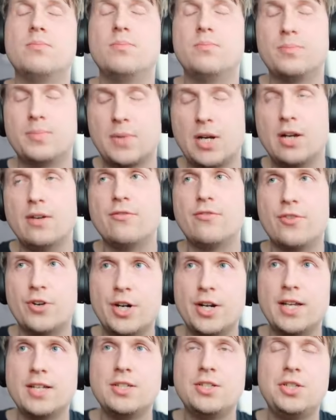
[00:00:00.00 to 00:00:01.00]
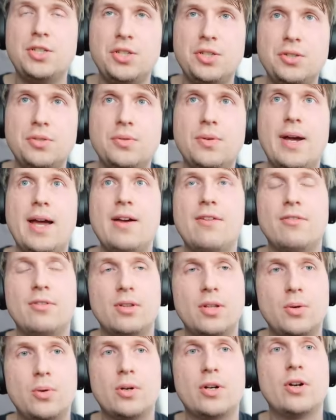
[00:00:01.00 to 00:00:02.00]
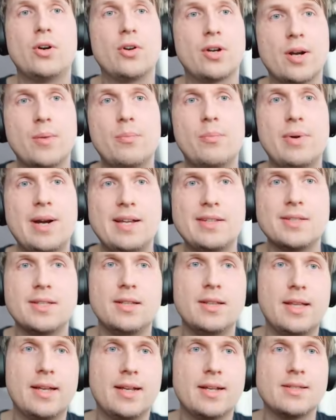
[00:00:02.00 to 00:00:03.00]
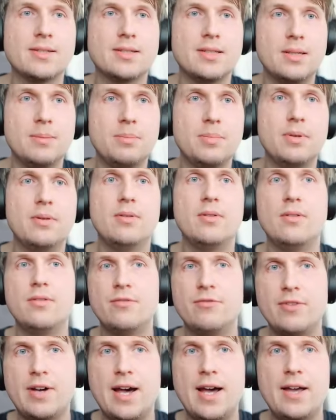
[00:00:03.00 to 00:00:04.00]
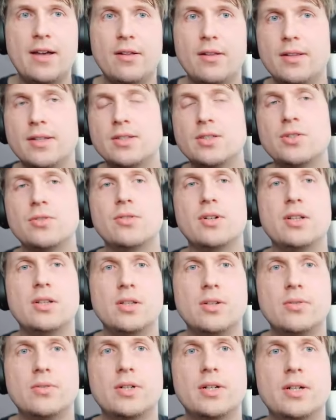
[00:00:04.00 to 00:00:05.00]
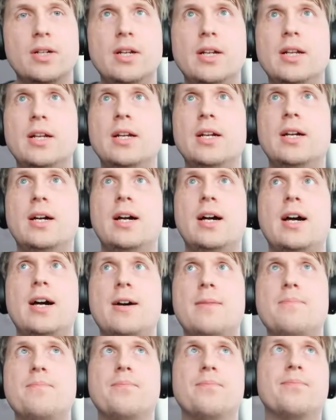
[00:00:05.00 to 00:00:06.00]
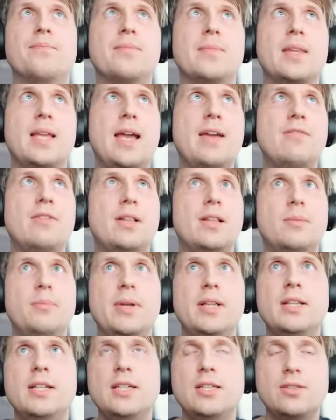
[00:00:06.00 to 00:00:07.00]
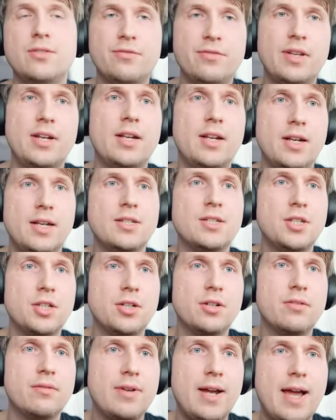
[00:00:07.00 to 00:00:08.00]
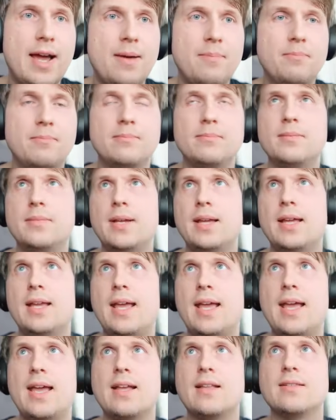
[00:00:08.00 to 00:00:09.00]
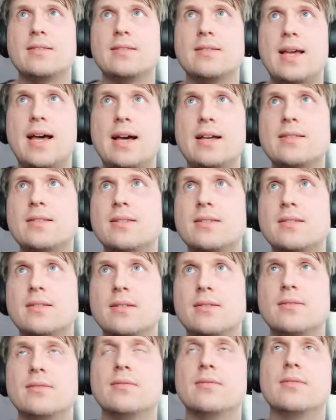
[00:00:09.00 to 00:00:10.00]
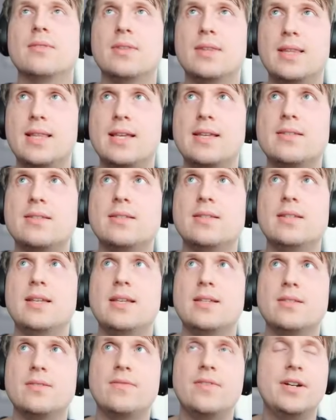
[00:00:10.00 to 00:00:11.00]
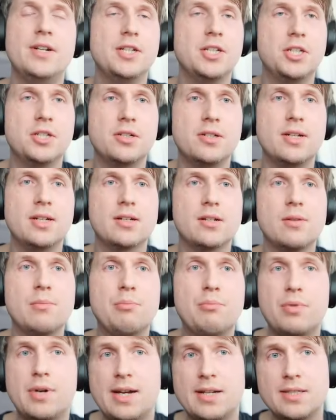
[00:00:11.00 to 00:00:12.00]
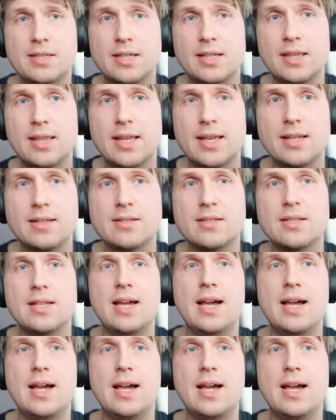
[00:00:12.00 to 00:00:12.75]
convert it to a lower or compress it like a zip file into a lower availability to fit it into your RAM. And as this is very good at compressing things